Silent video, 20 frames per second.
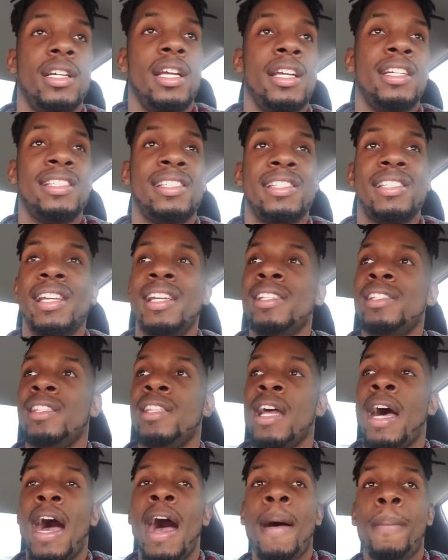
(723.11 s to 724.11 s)
it's
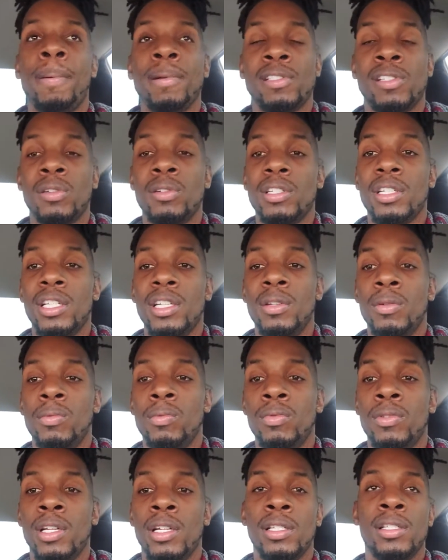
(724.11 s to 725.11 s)
the opportunity,
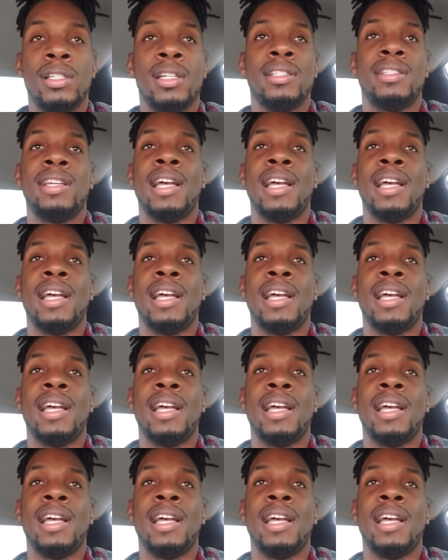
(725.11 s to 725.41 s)
the